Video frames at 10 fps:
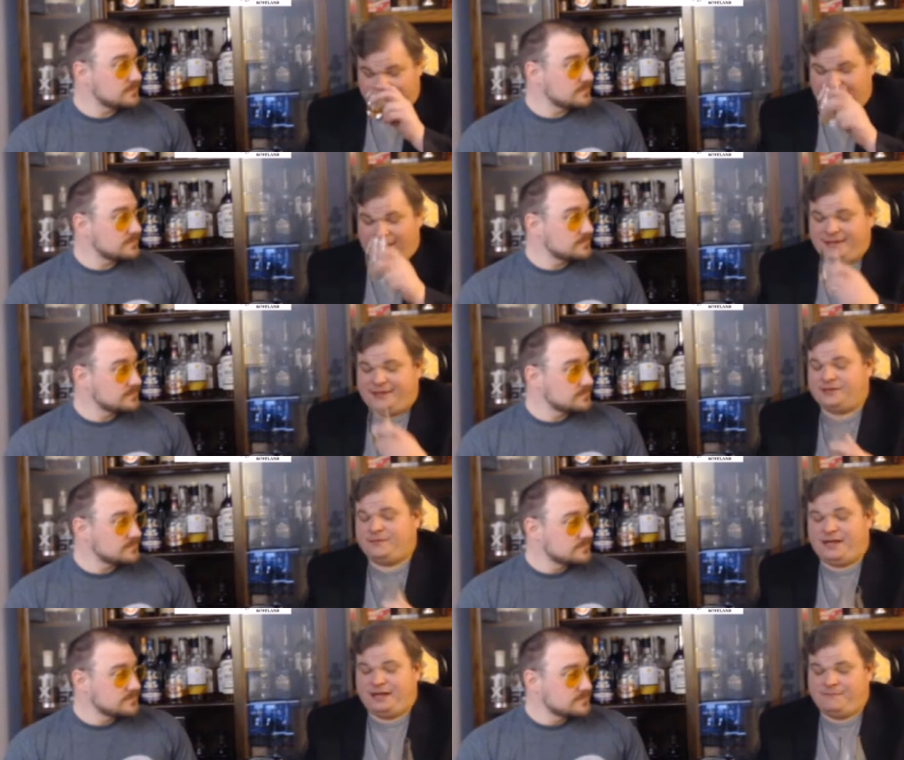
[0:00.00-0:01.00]
Speaker 1: I think this would
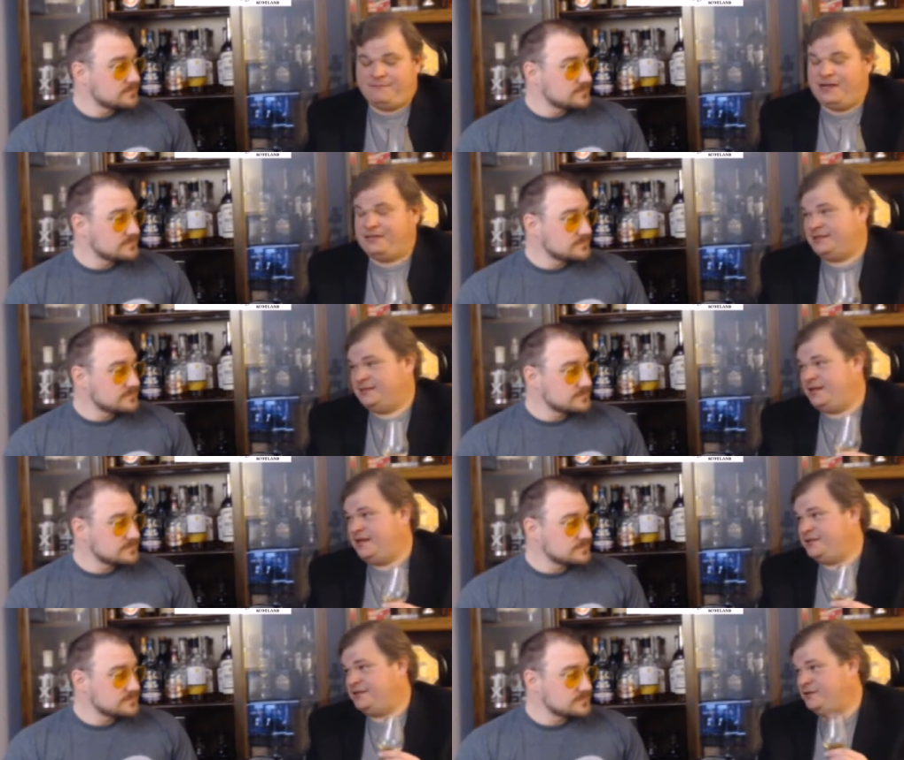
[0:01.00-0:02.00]
make an amazing
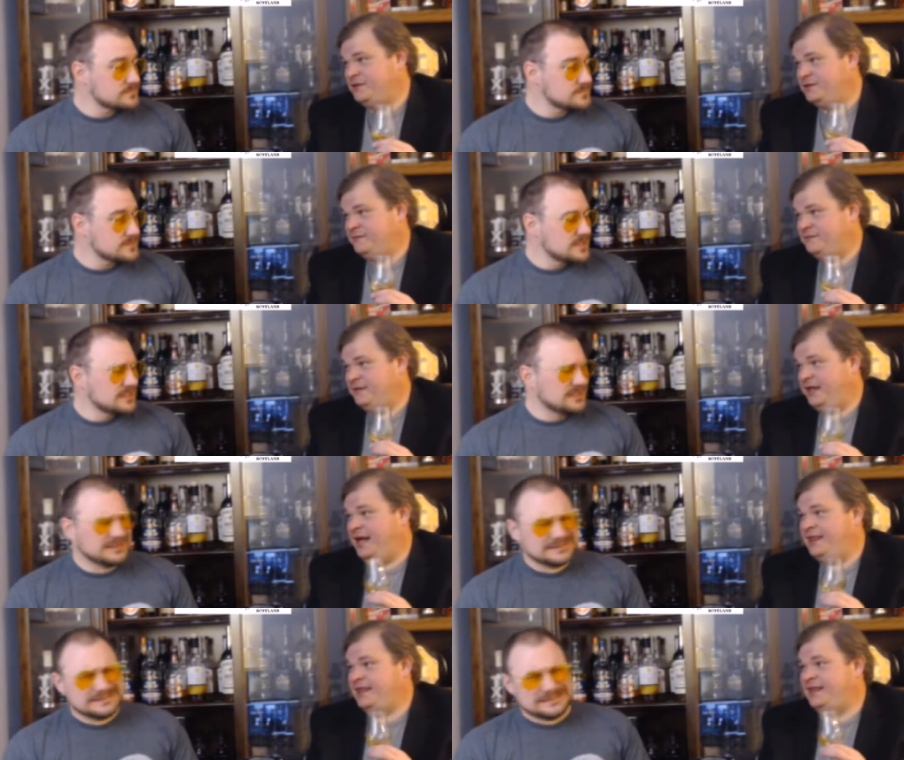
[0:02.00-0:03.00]
scotch and soda. Like
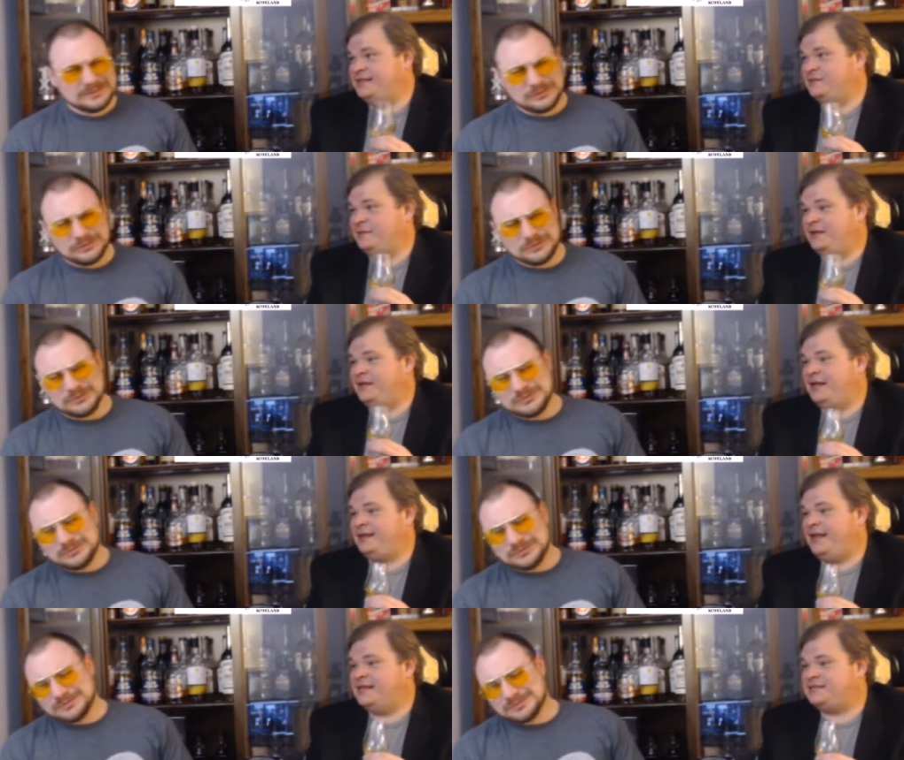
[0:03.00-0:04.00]
I think this would be like
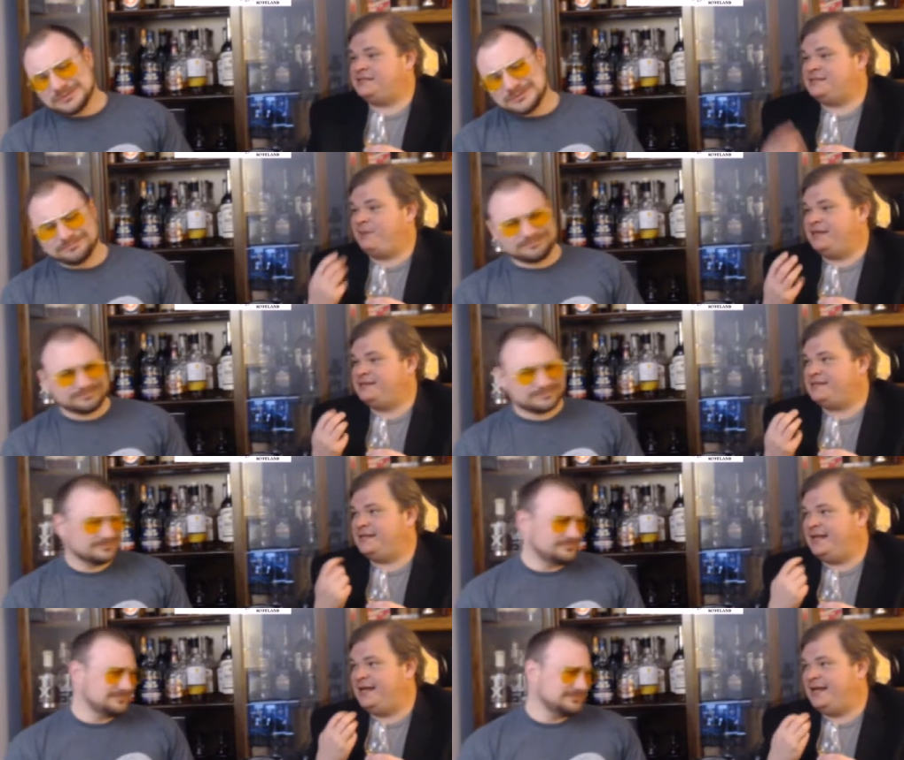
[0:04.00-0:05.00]
that spice on
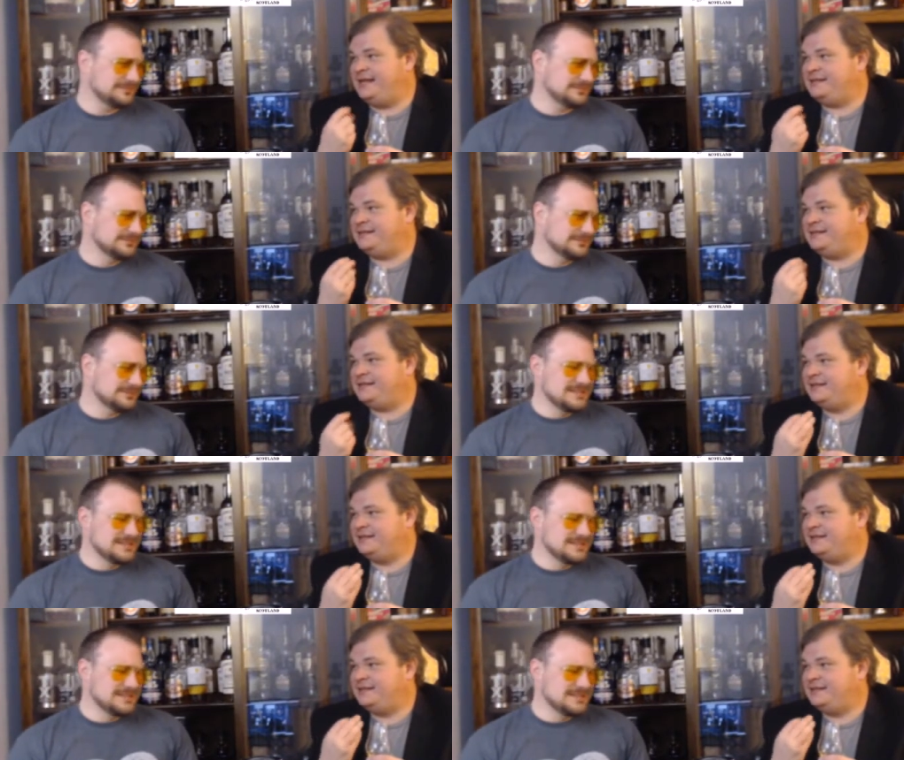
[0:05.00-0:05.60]
the end